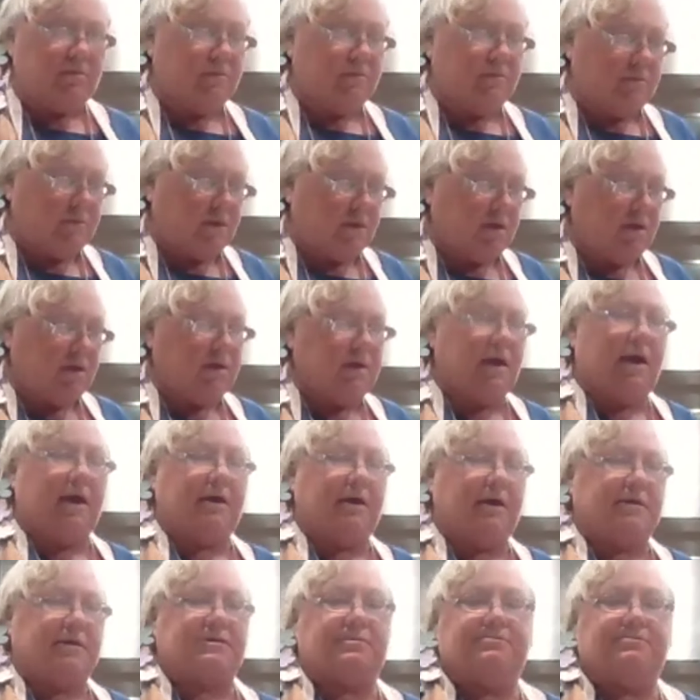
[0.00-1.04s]
seal.
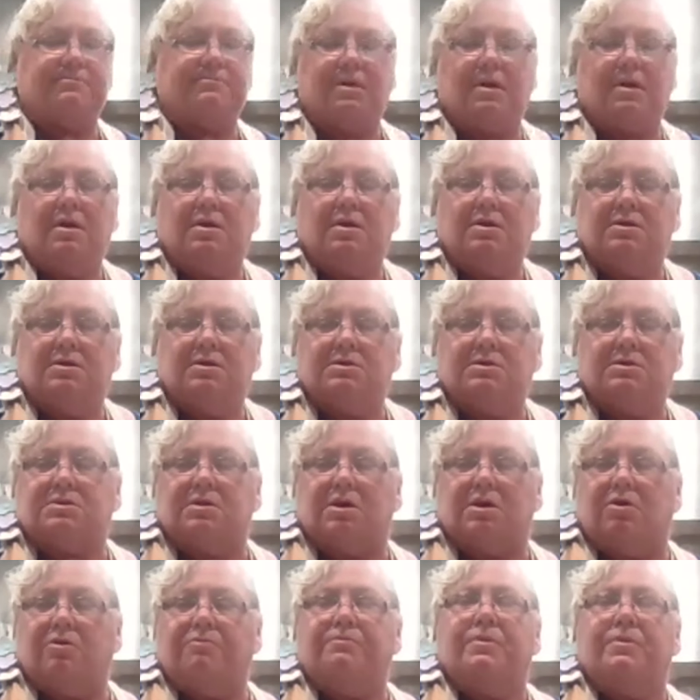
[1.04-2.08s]
Yes,
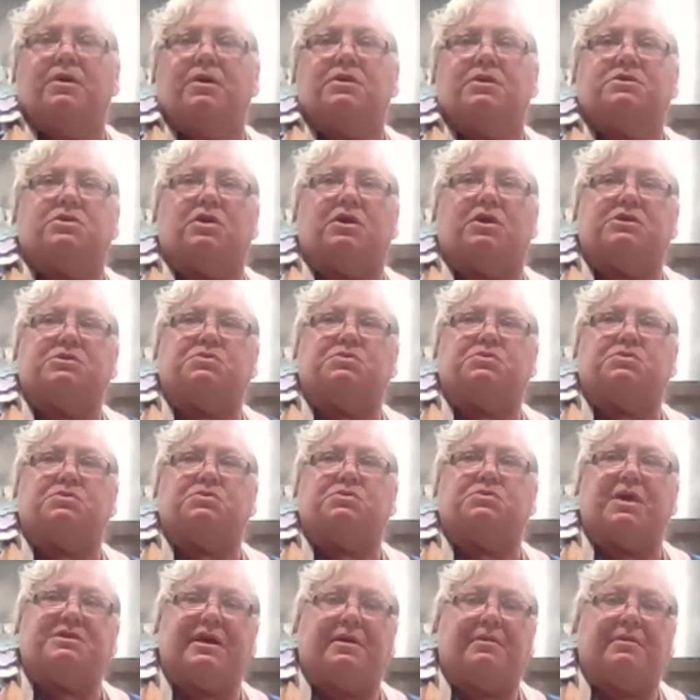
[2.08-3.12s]
so. Chris,
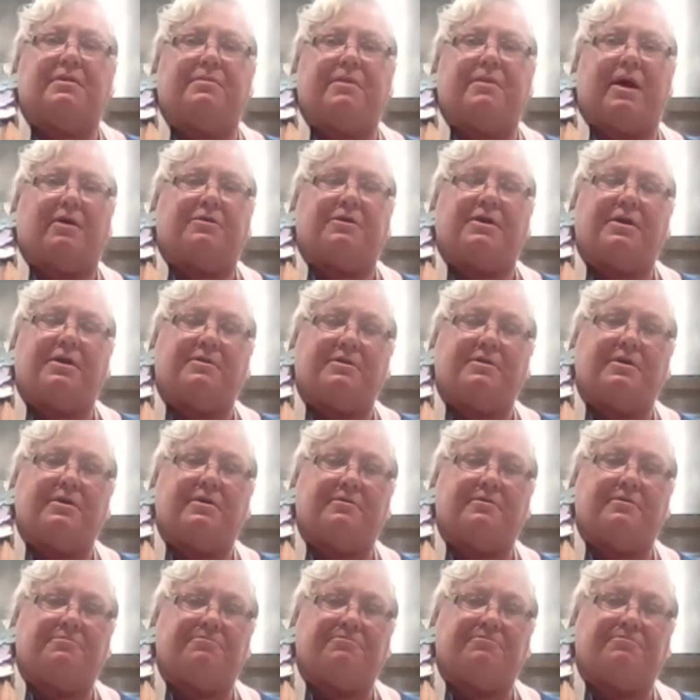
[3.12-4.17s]
did, remind me,
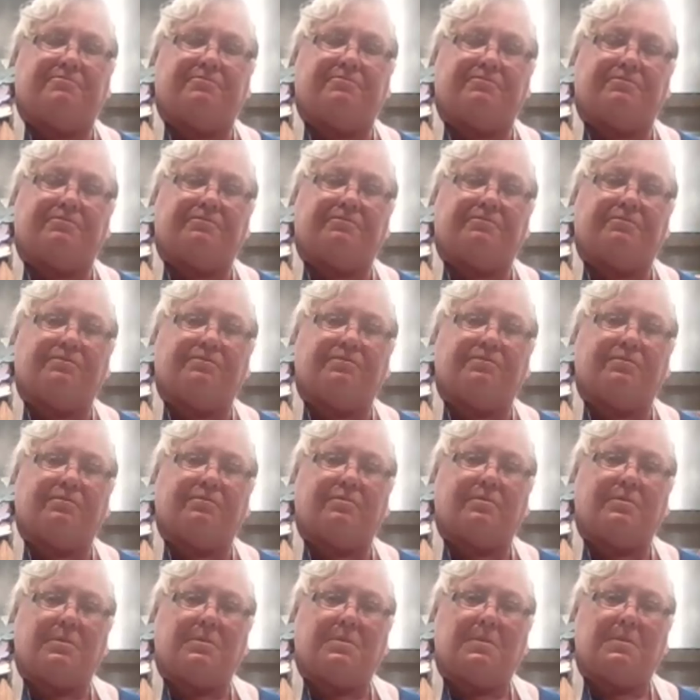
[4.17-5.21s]
um, how long you
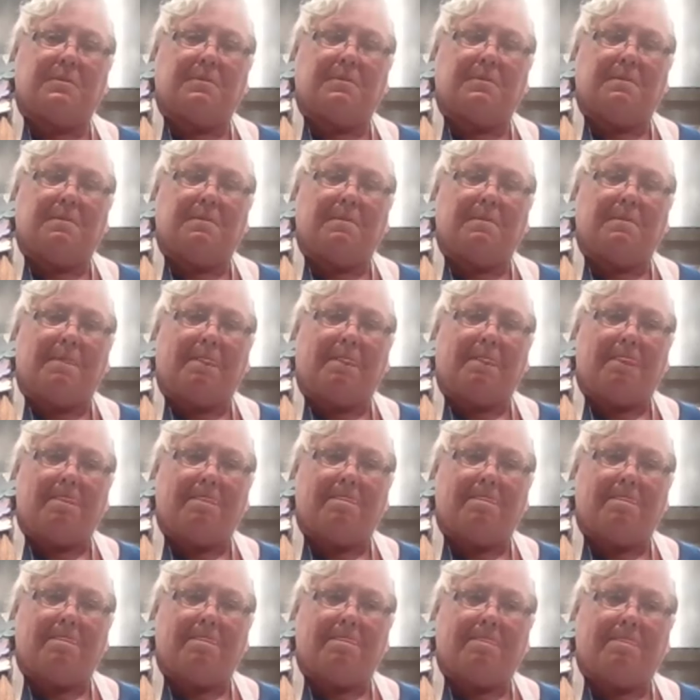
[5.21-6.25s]
said to keep them in the
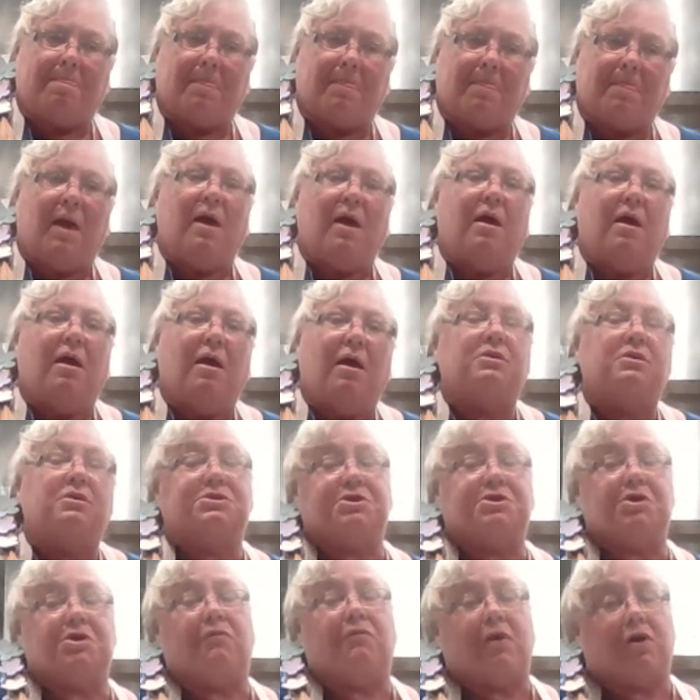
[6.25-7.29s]
water bath?
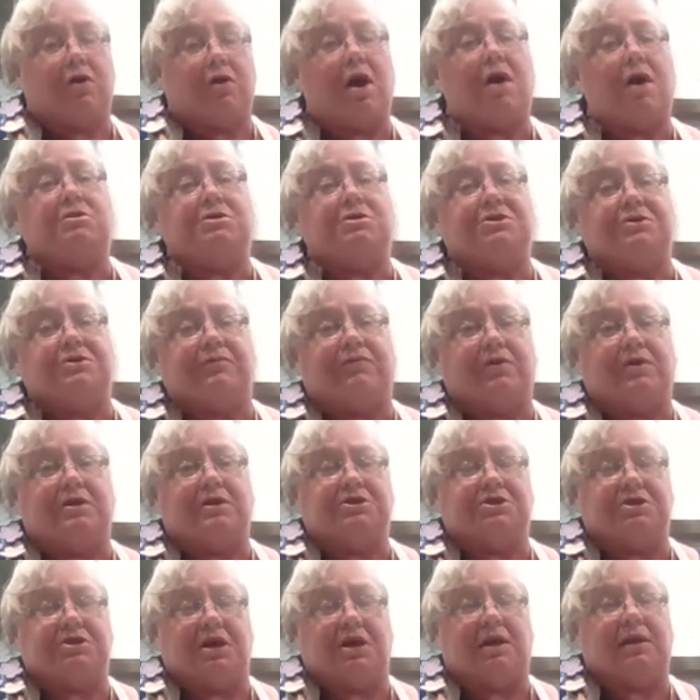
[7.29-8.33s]
So for our,
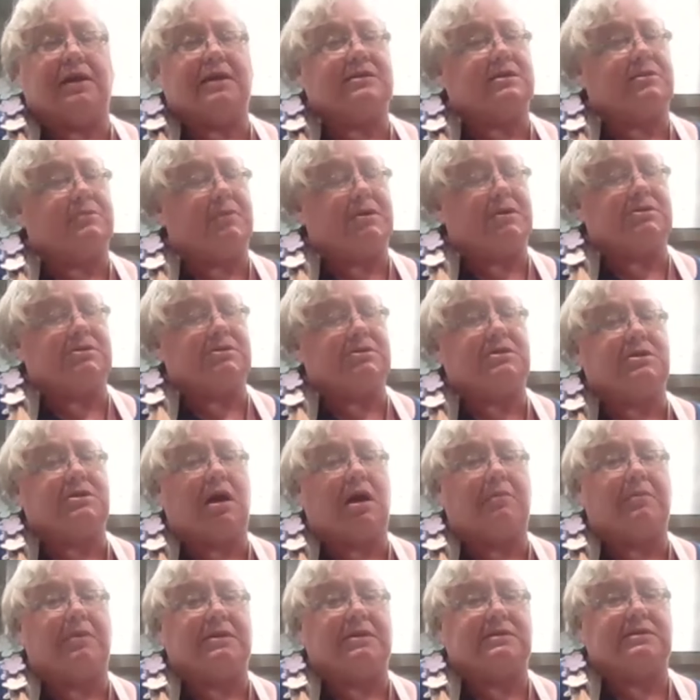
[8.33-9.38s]
for the jellies, most
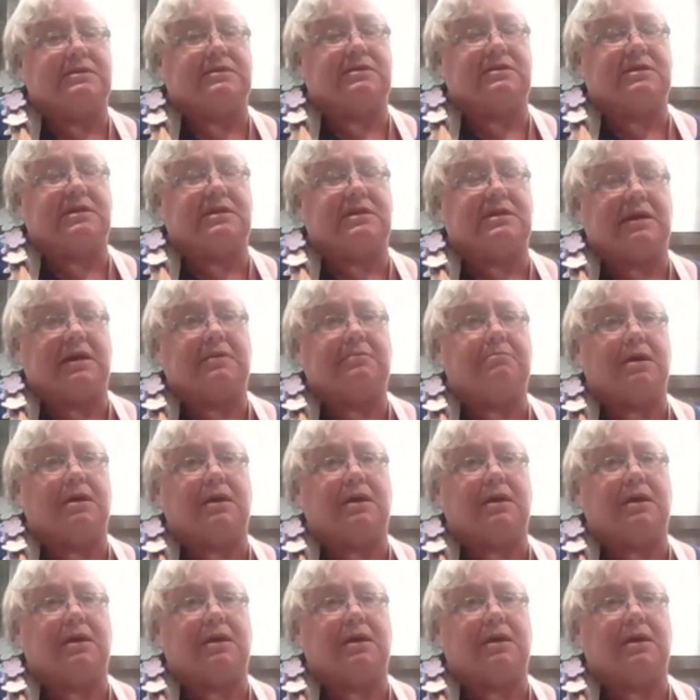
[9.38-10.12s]
of the time, it's